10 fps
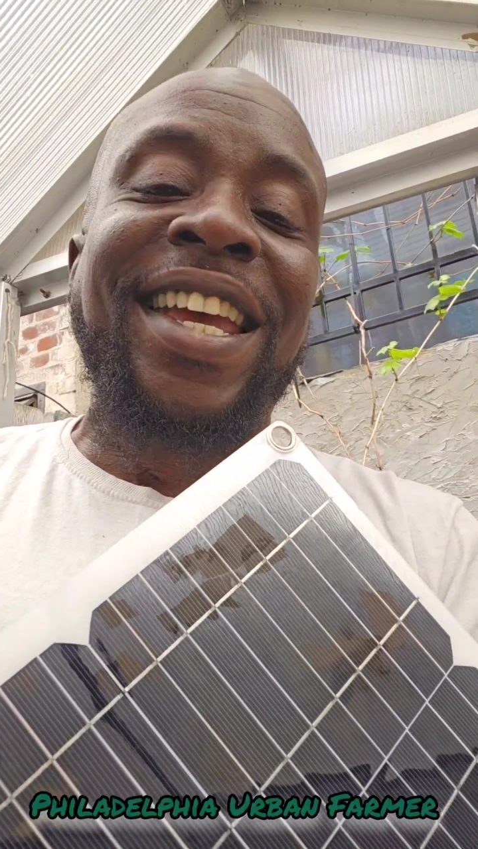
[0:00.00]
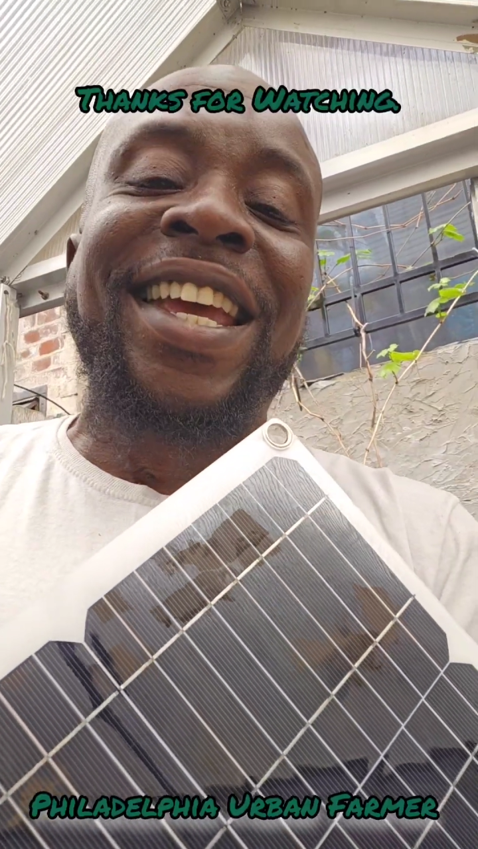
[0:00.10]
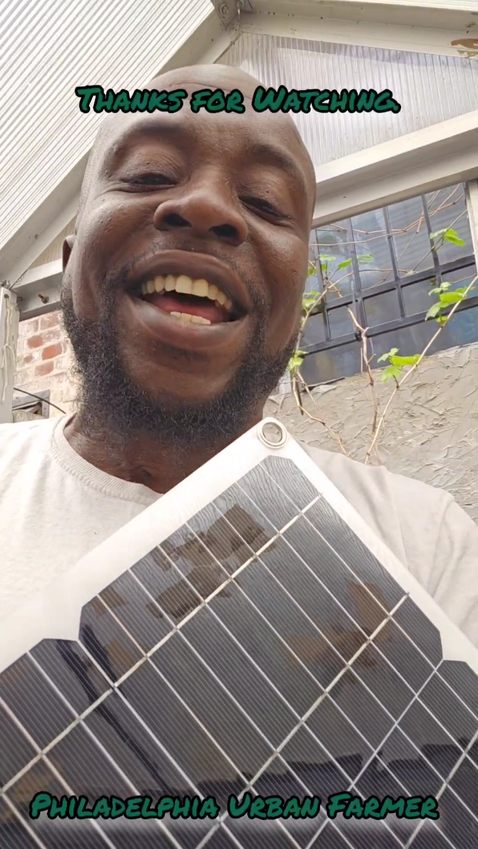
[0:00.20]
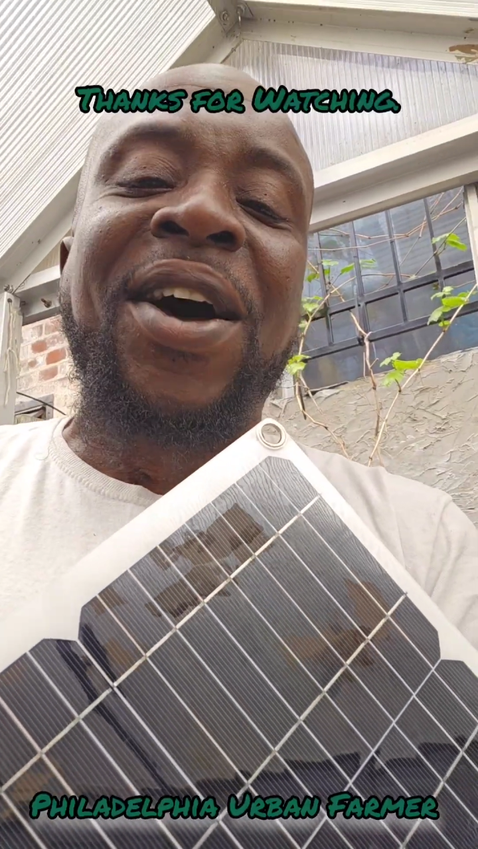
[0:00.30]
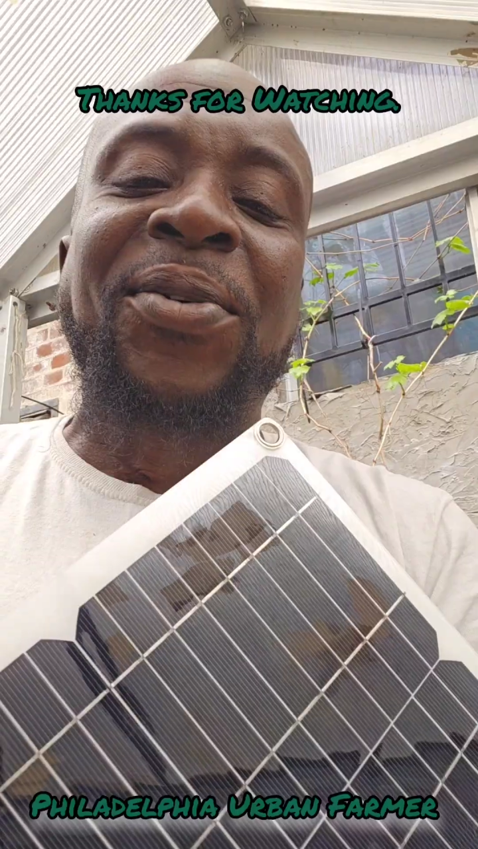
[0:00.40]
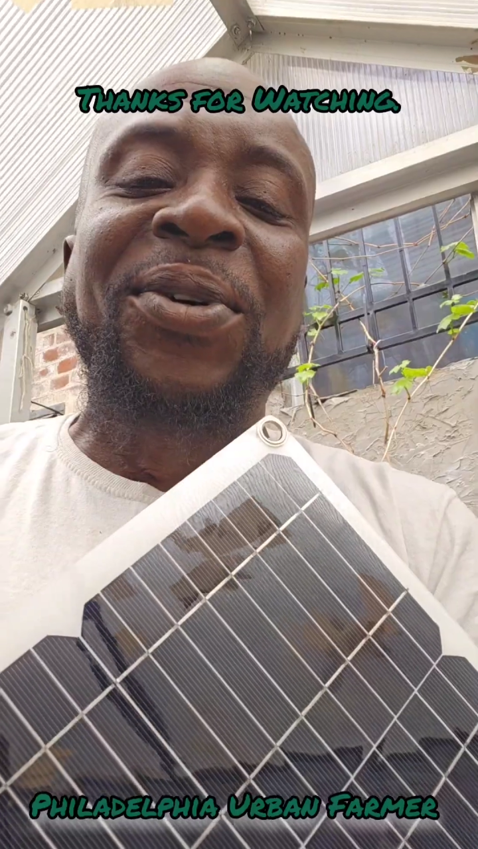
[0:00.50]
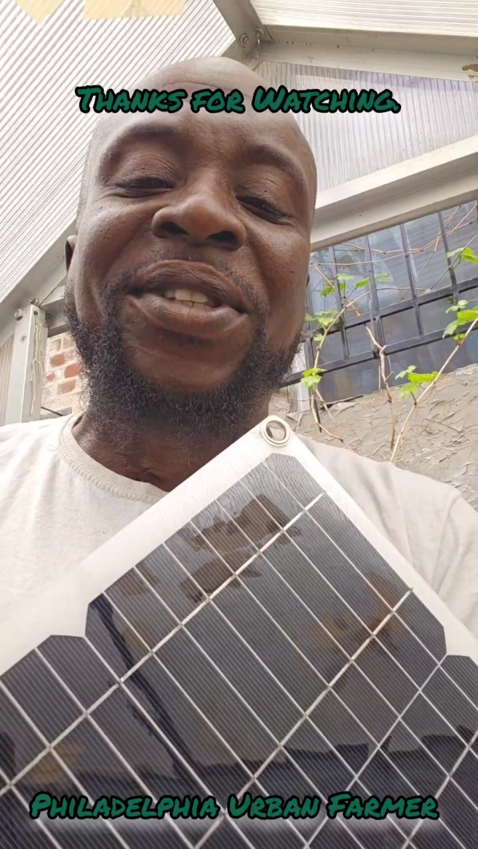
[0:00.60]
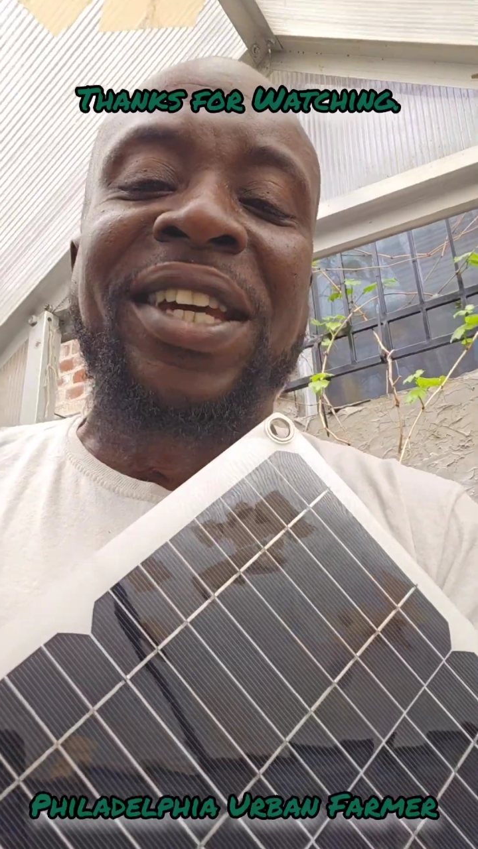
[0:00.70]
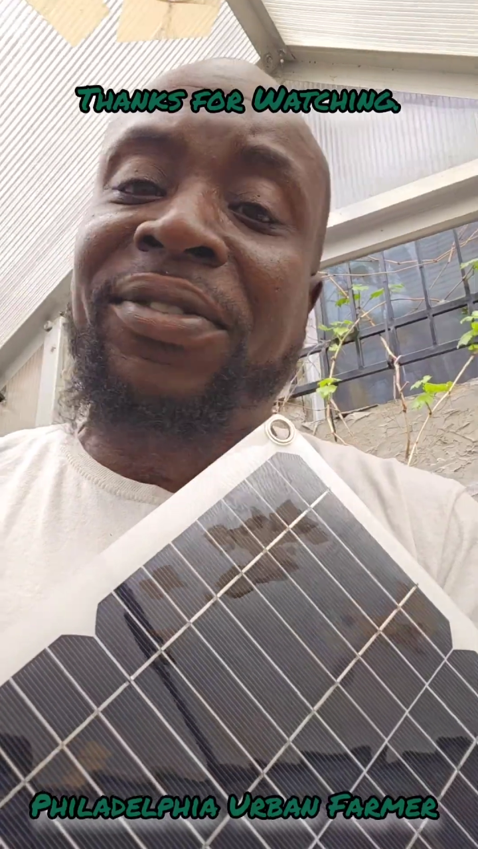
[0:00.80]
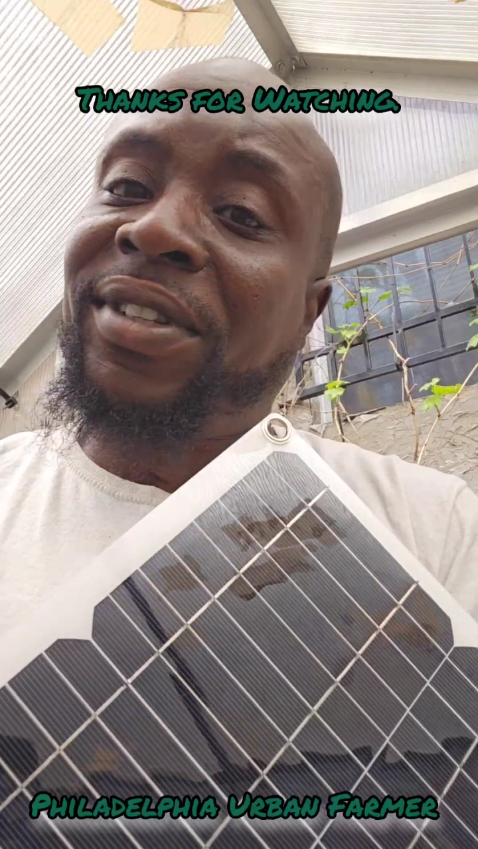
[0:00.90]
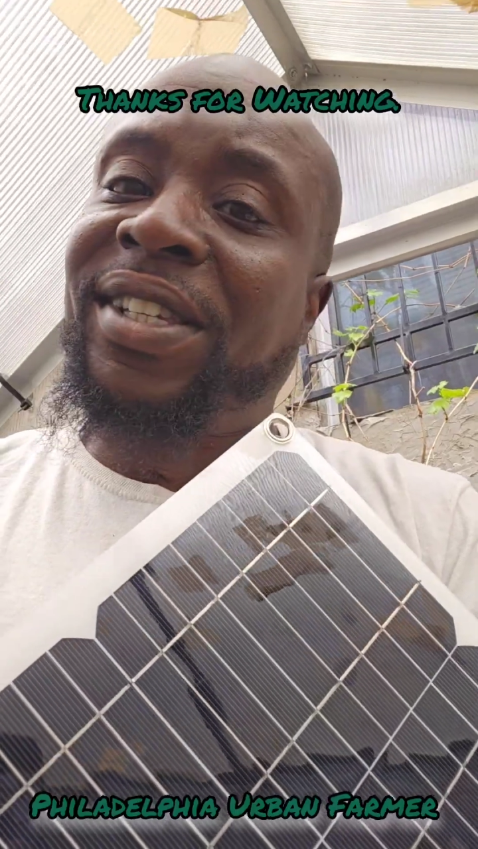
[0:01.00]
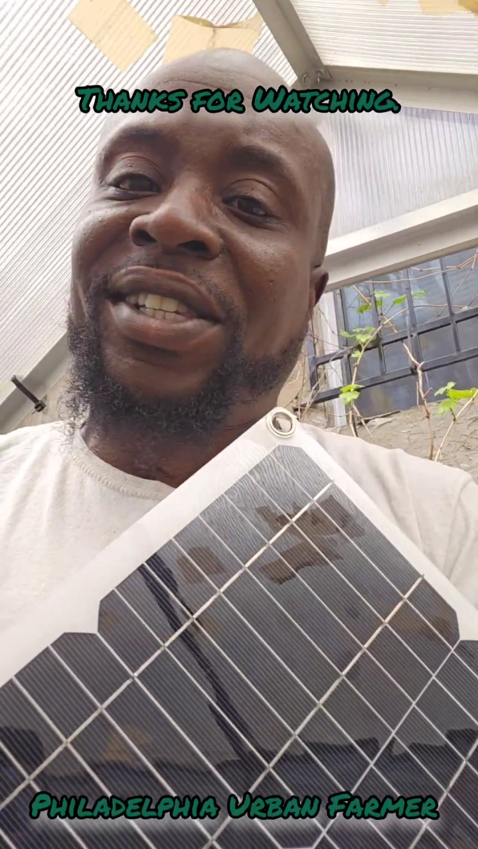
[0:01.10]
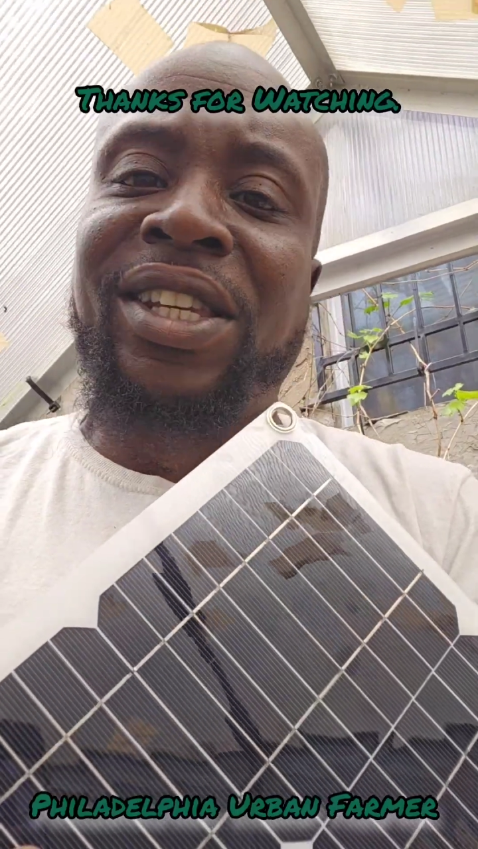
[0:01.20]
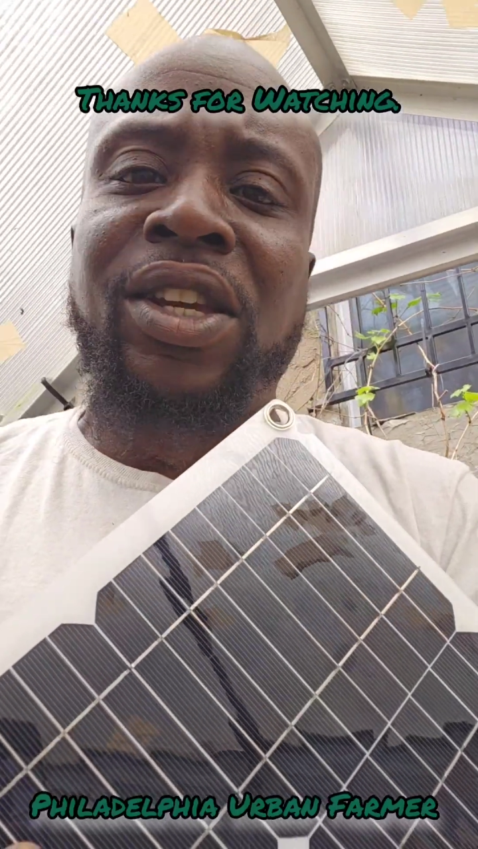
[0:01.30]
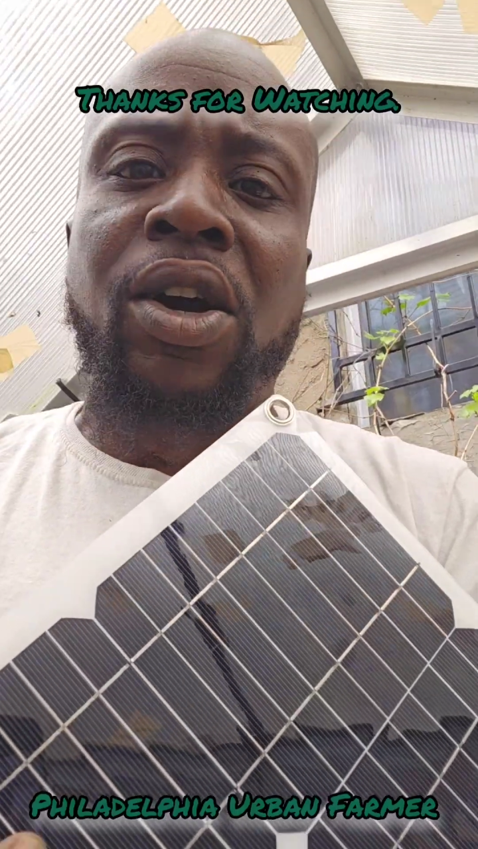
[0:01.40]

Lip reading: and I will definitely see